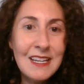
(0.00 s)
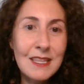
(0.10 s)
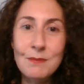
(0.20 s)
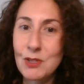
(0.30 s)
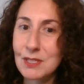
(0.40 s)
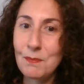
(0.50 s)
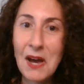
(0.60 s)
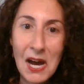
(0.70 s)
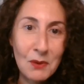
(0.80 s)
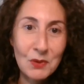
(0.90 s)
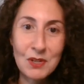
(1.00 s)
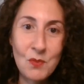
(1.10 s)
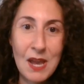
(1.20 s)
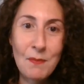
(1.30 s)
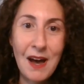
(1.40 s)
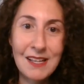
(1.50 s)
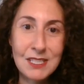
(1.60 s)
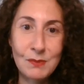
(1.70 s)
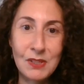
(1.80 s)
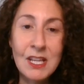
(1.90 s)
in the most empowering way
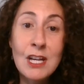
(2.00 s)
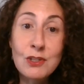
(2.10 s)
possible.